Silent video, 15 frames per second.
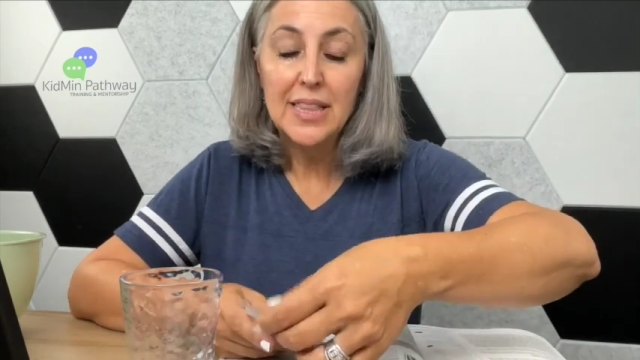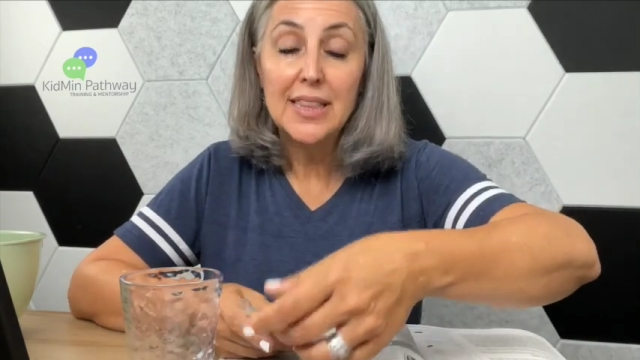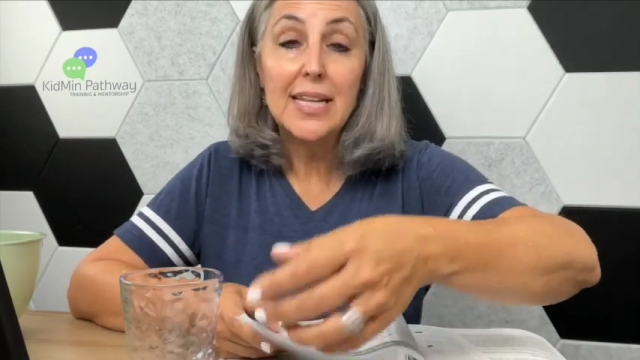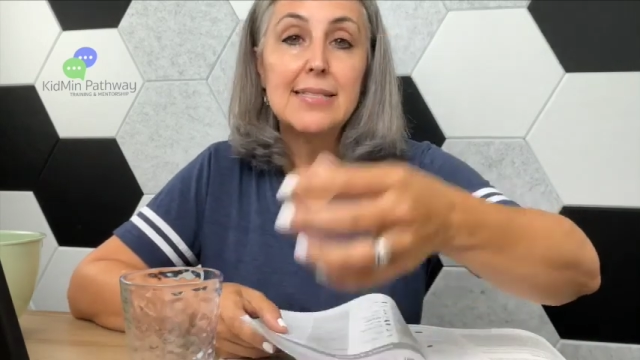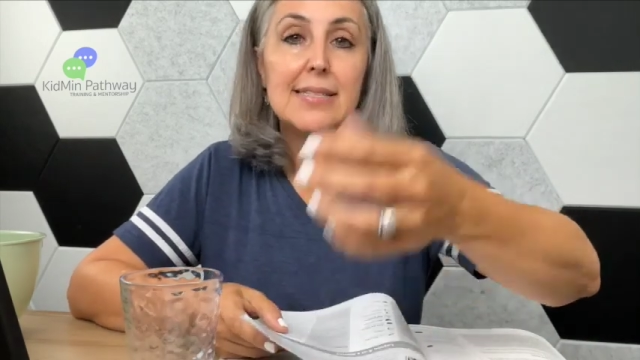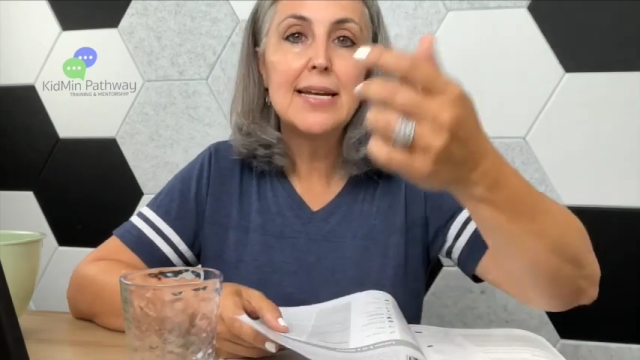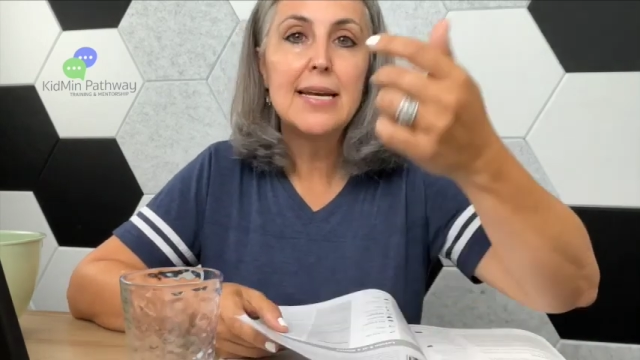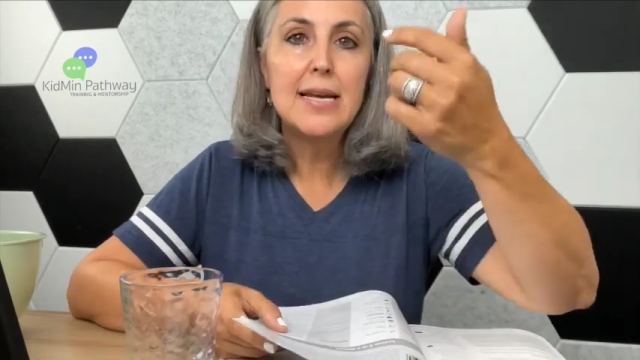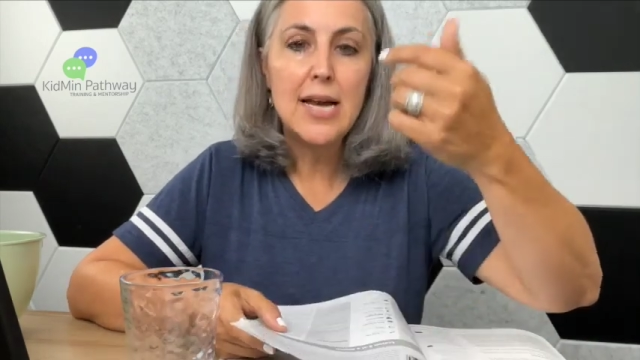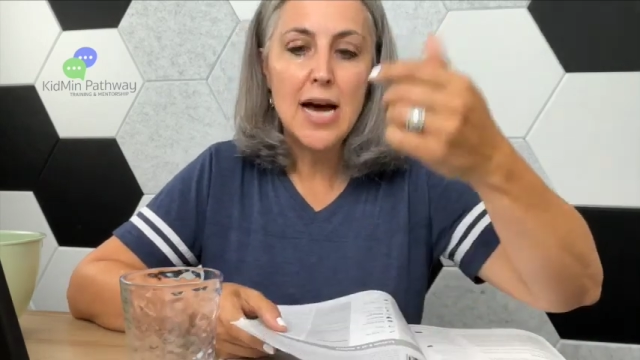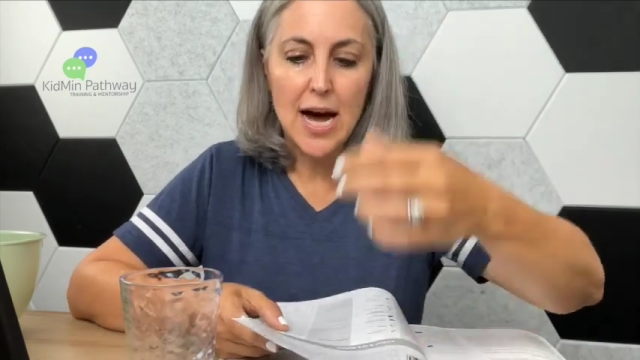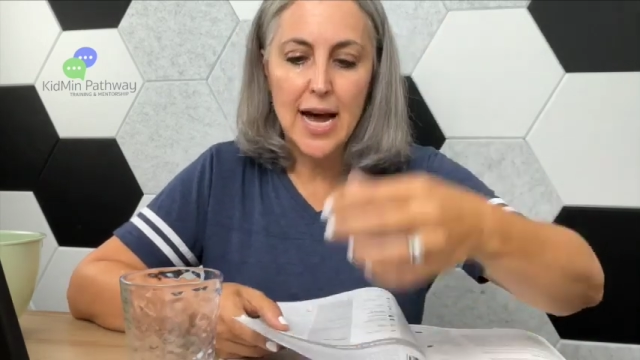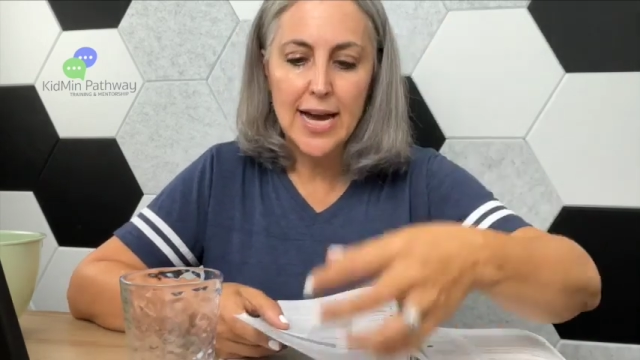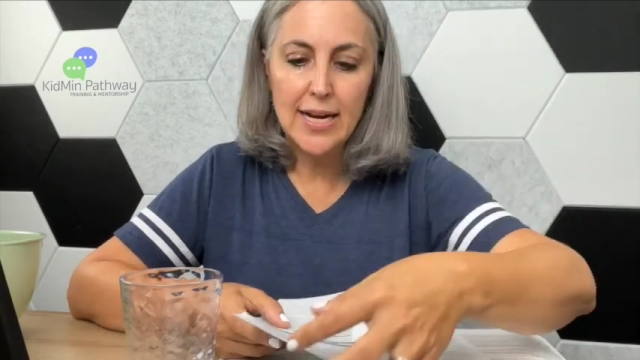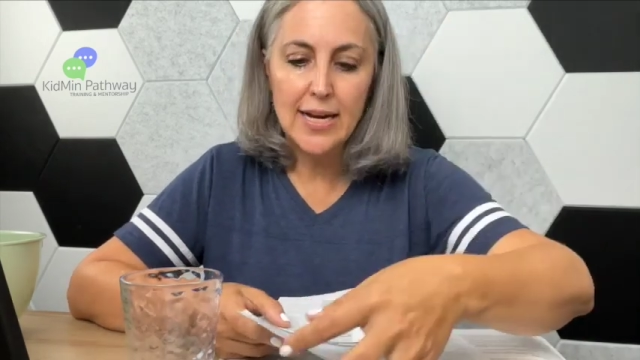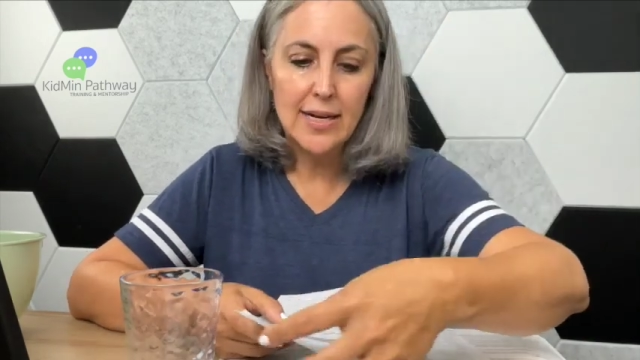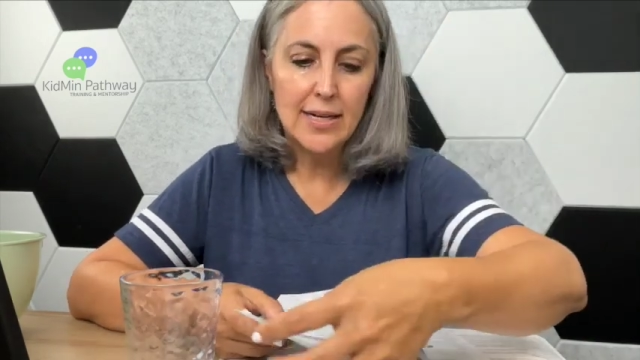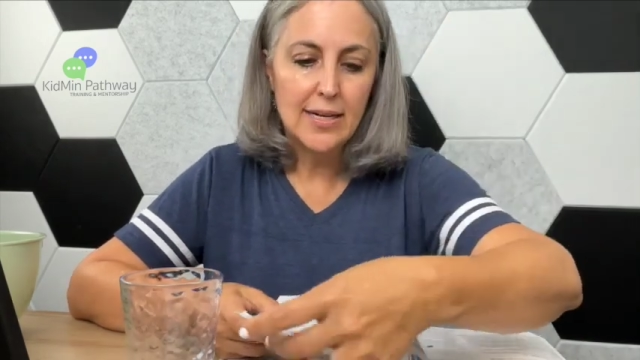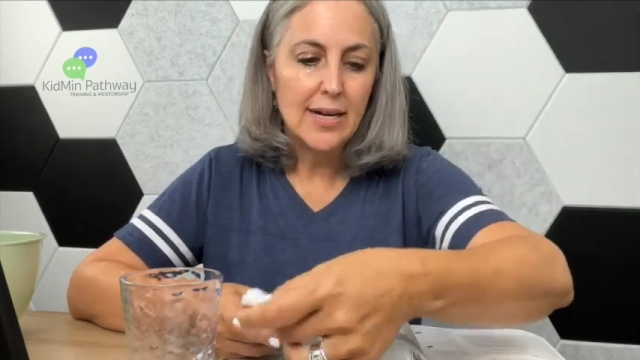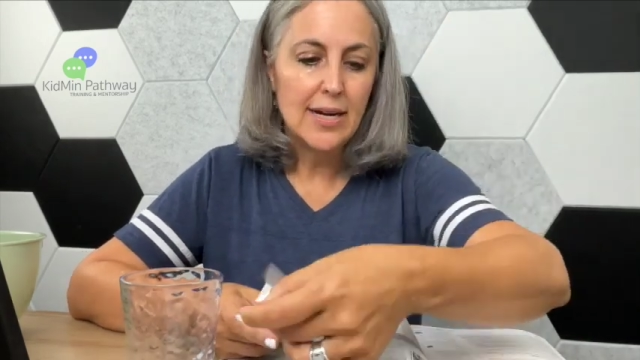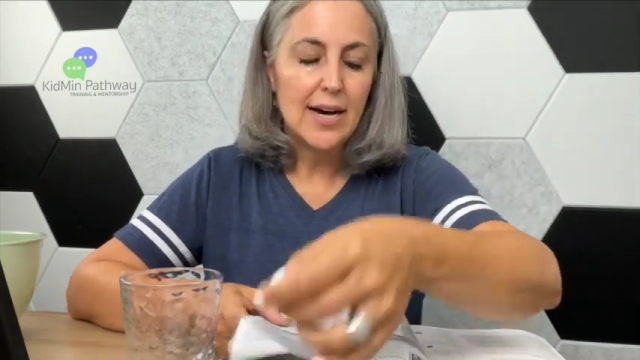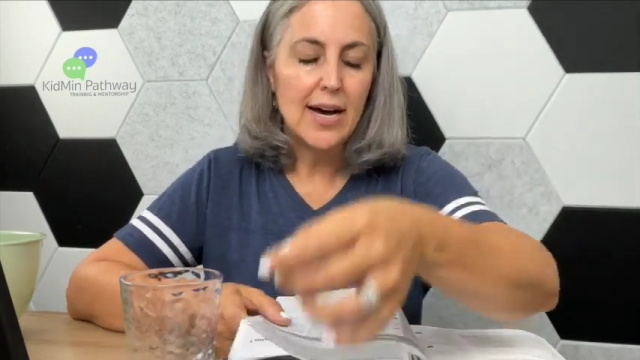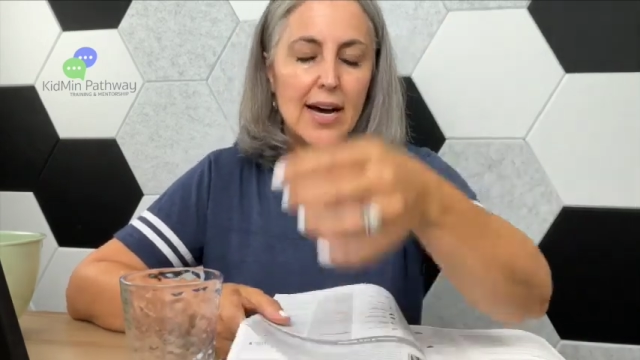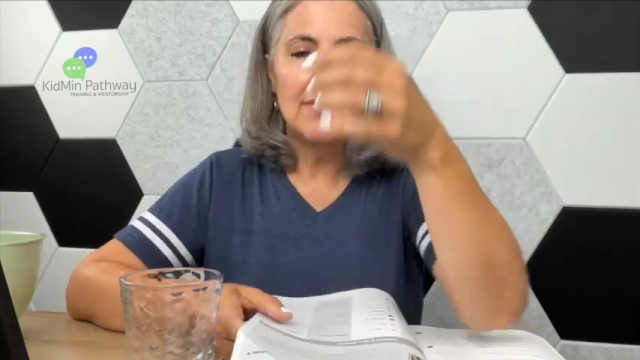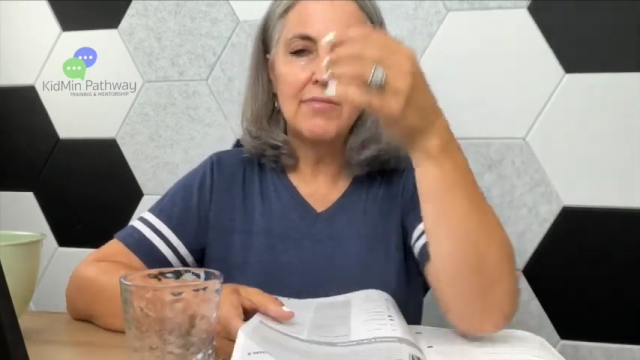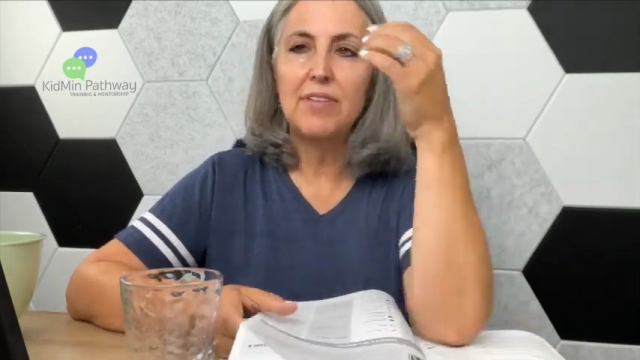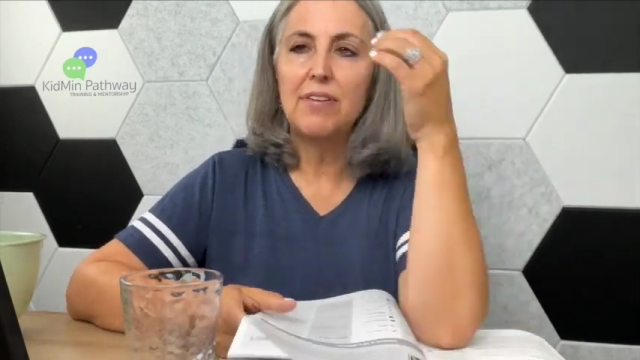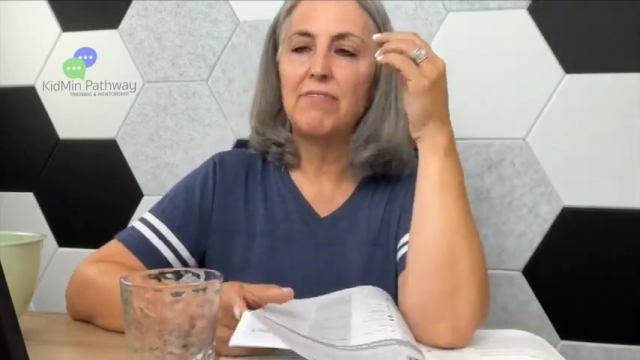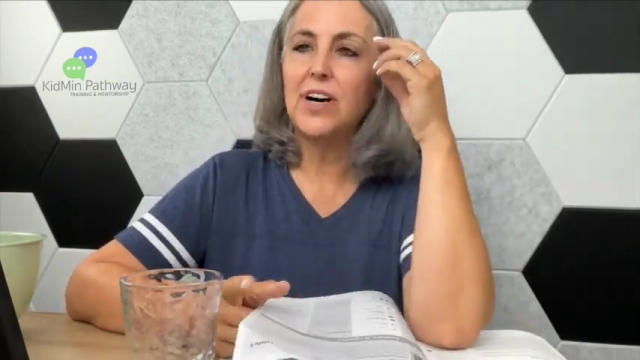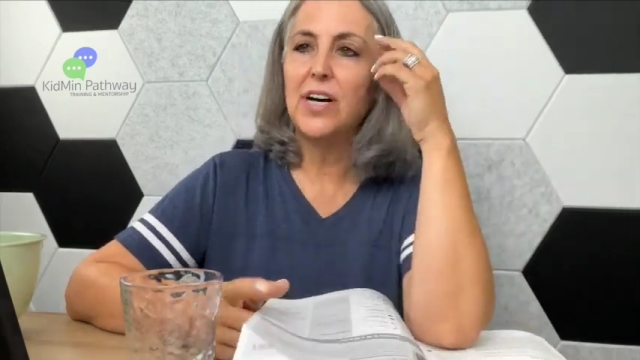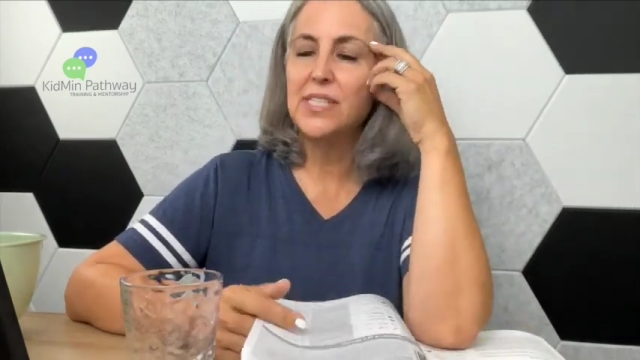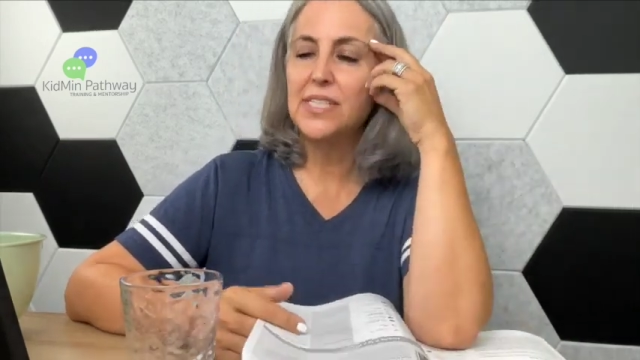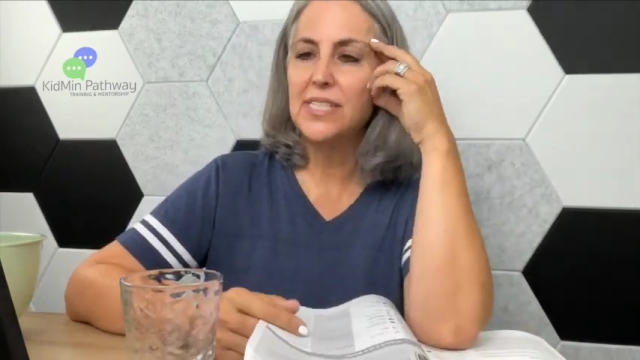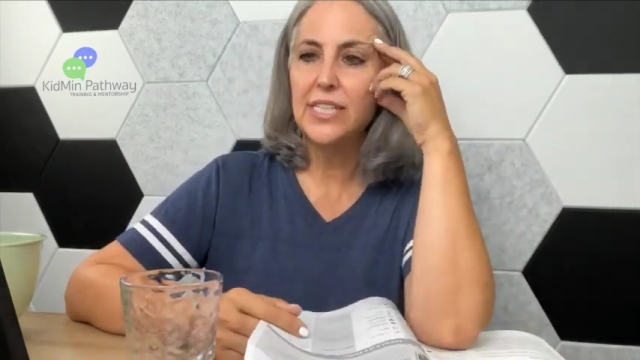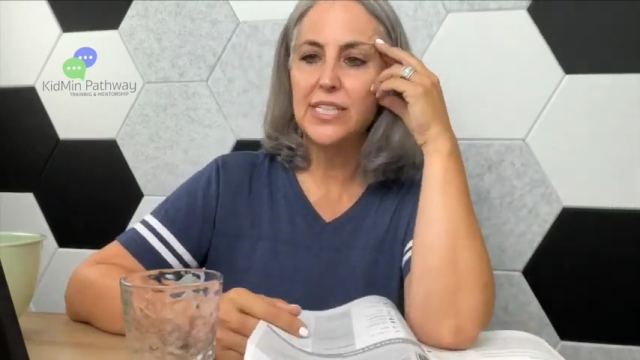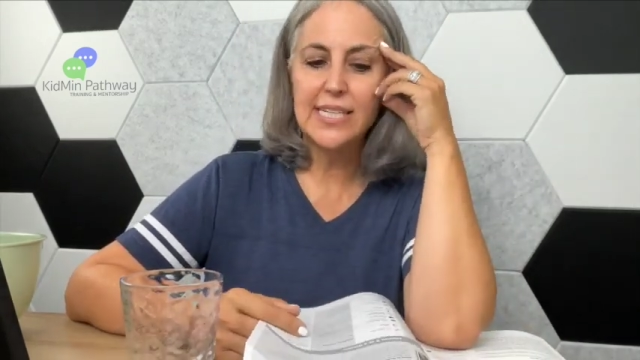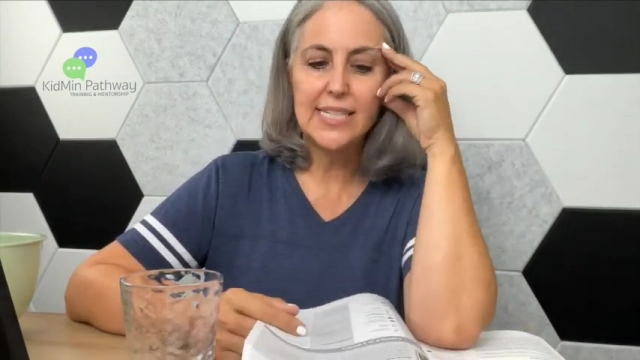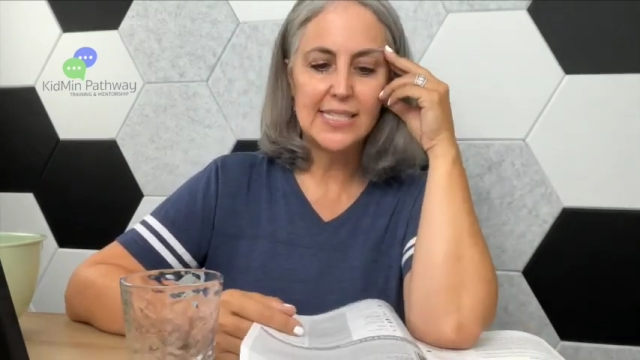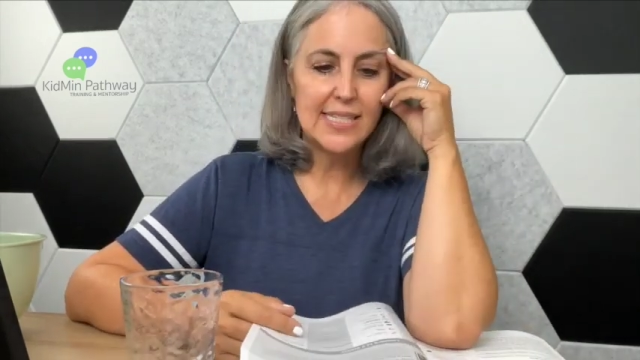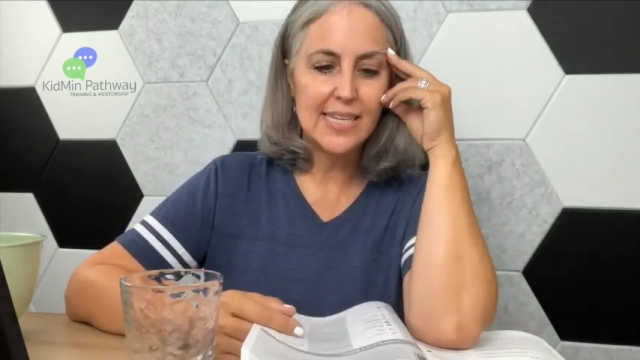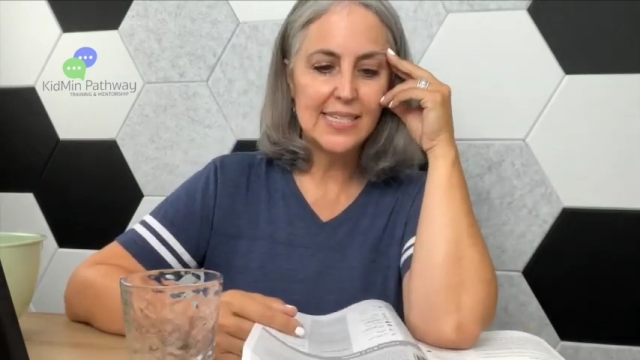Lesson nine of the fall series